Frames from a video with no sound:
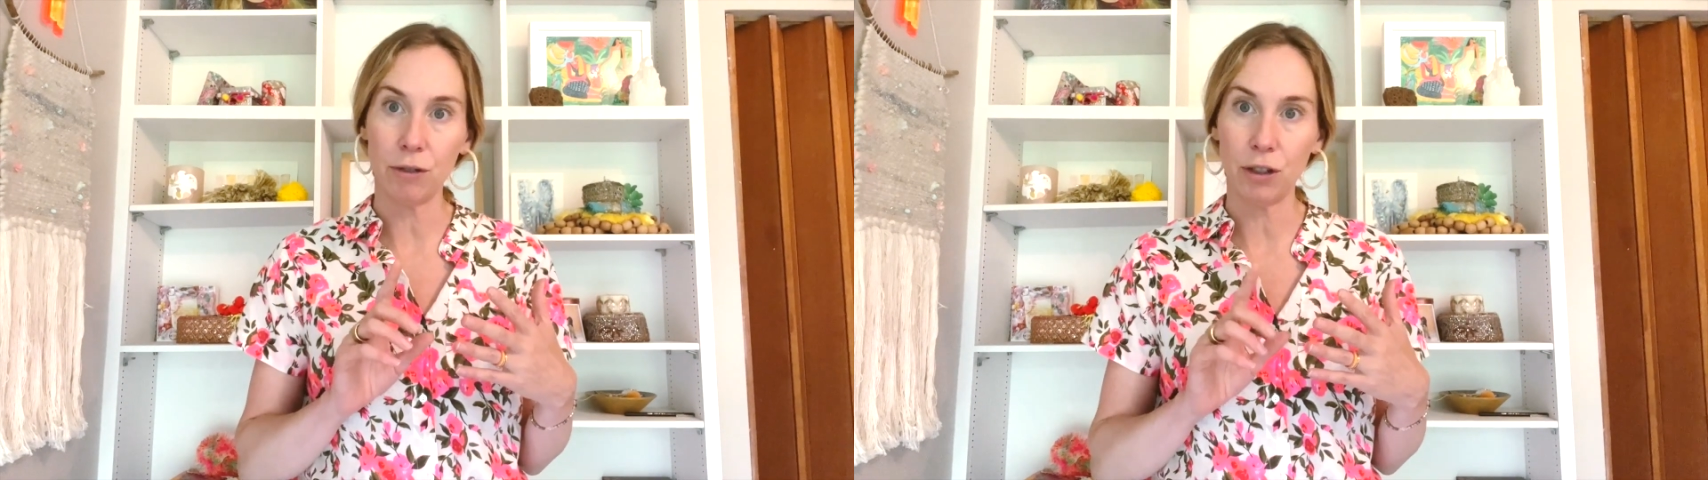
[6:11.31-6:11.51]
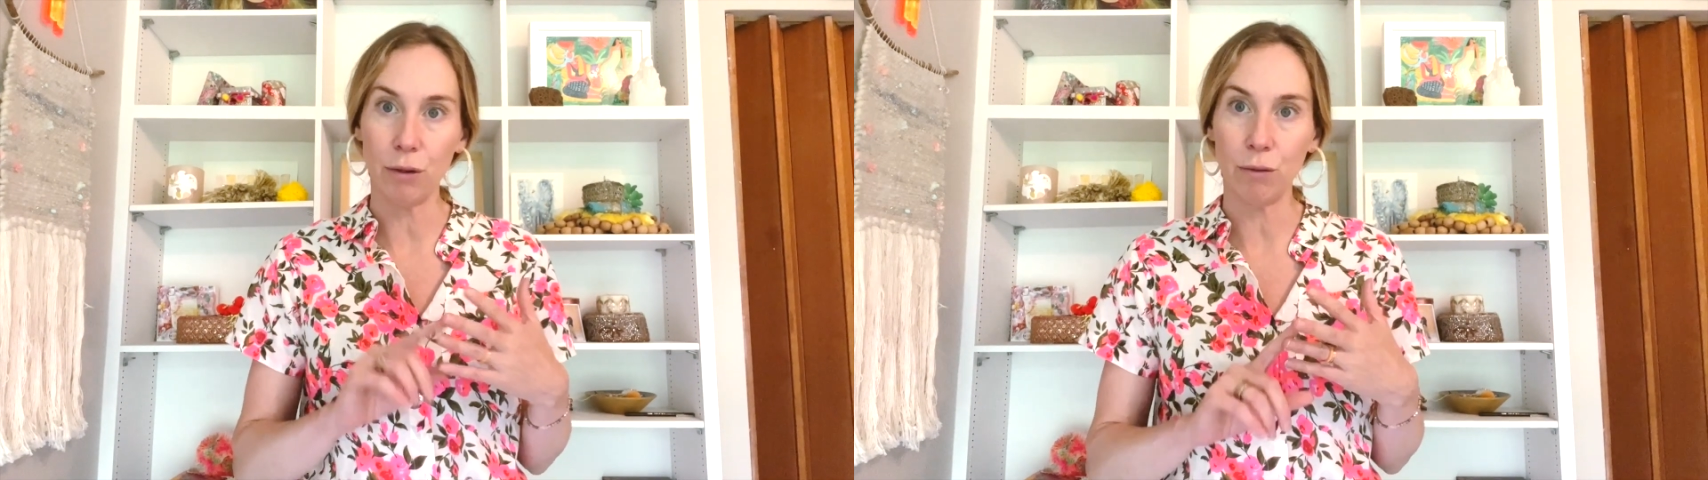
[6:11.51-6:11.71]

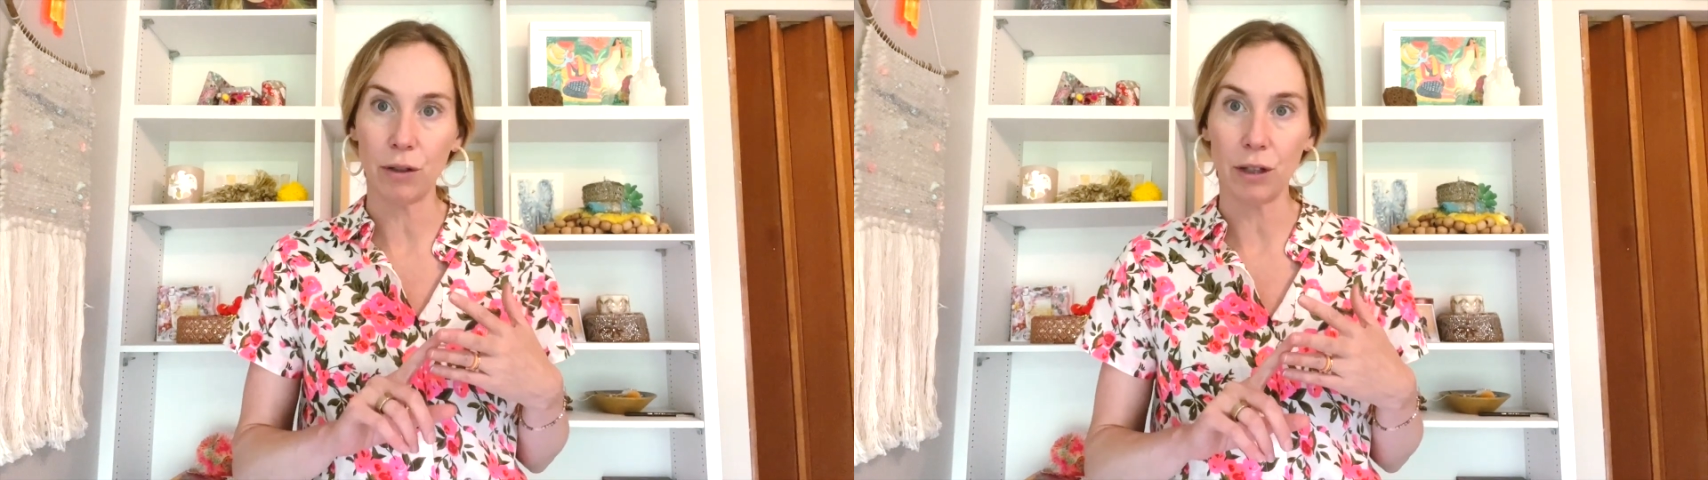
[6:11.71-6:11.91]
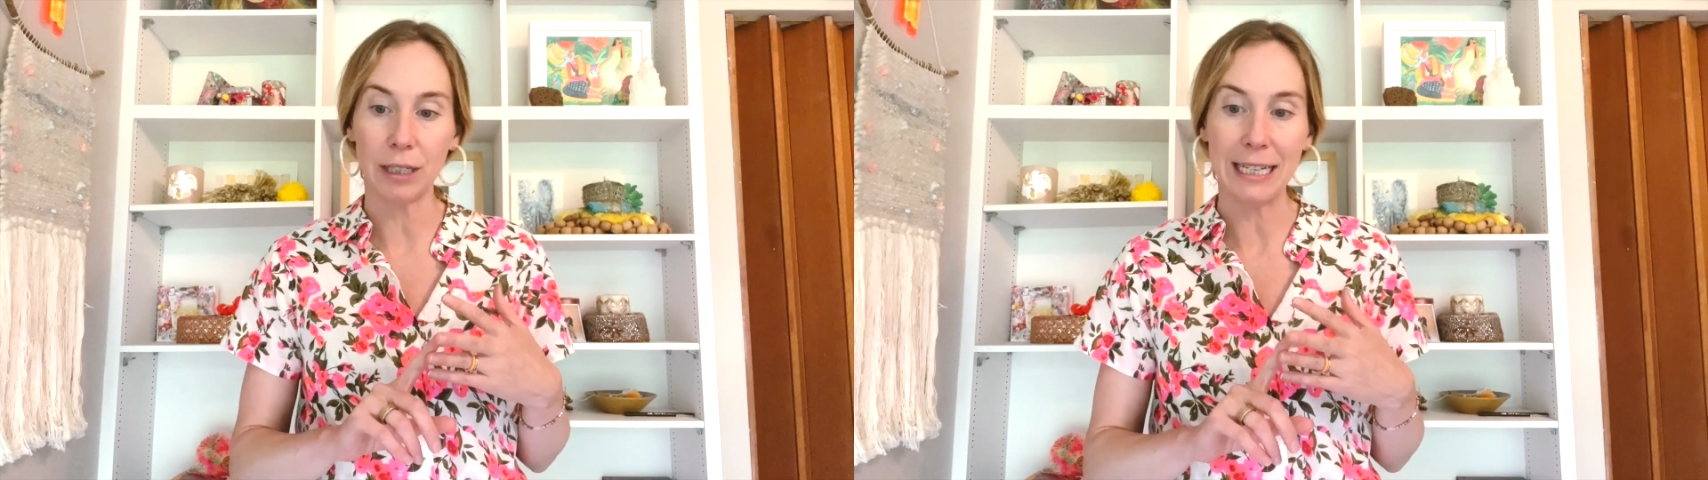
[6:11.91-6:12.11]
June
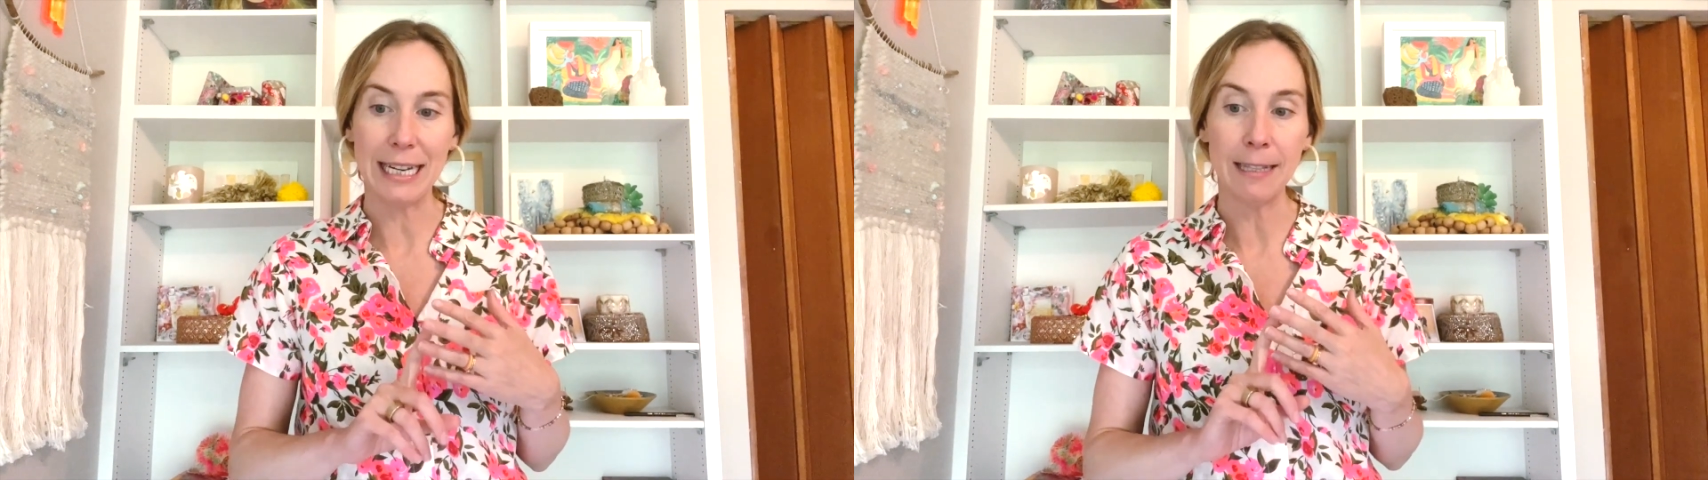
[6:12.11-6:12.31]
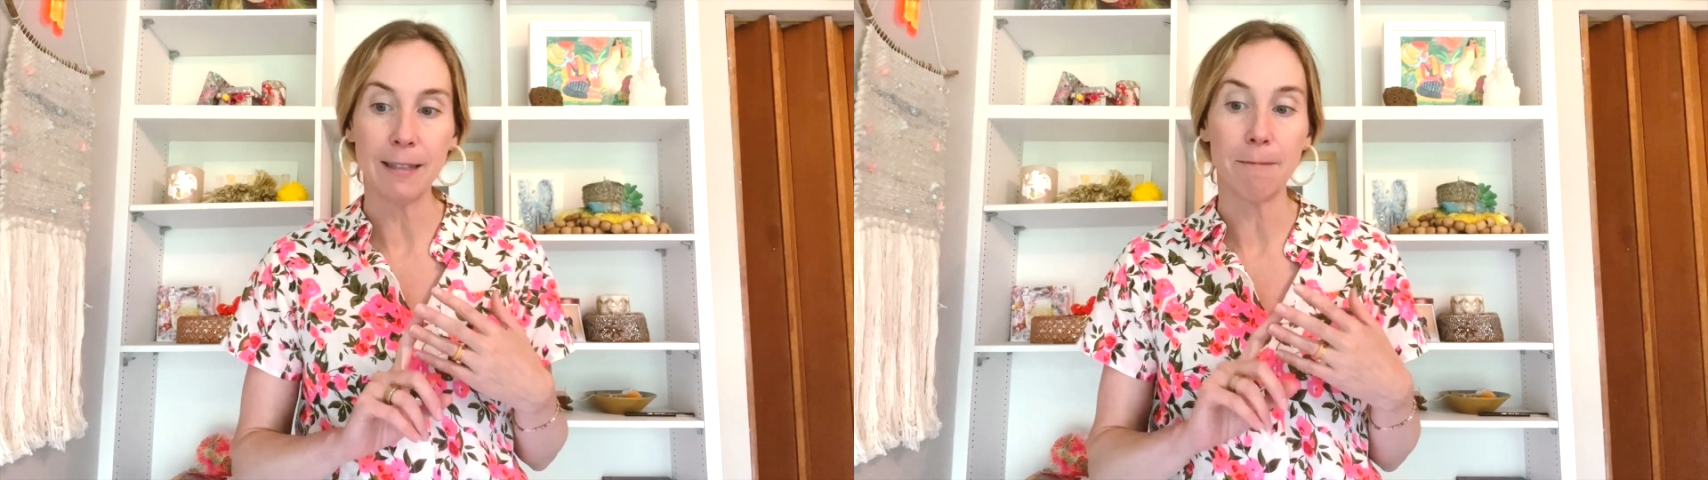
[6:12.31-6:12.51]

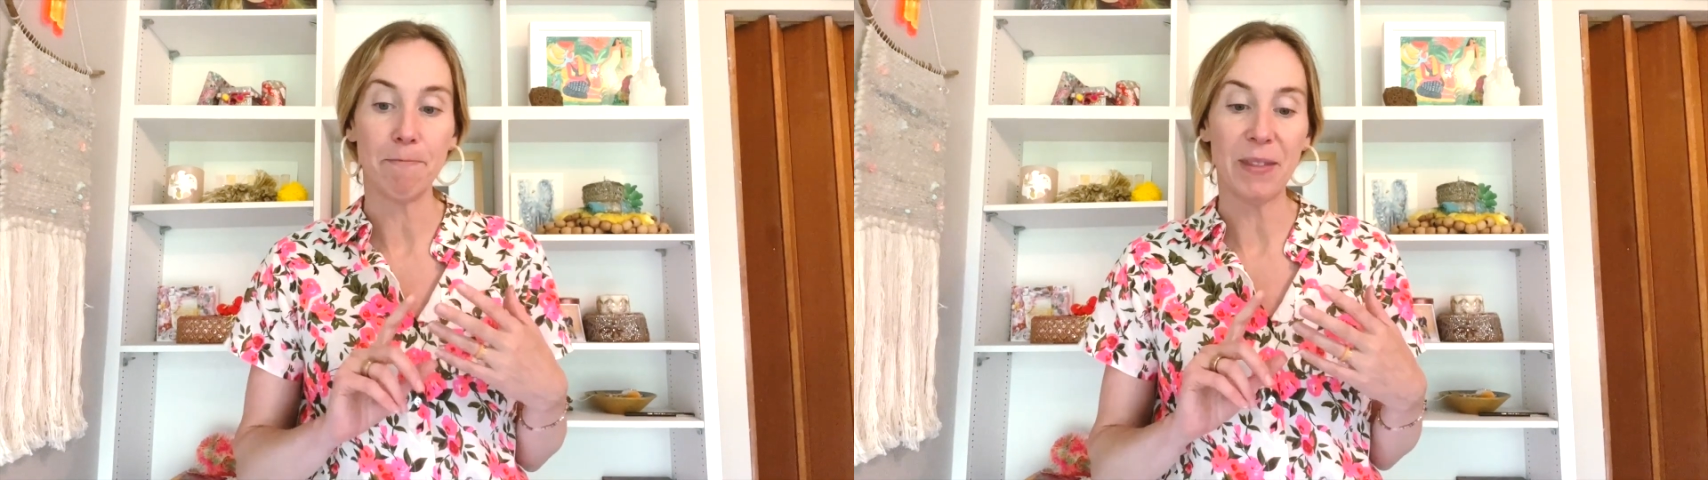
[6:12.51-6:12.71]
13th.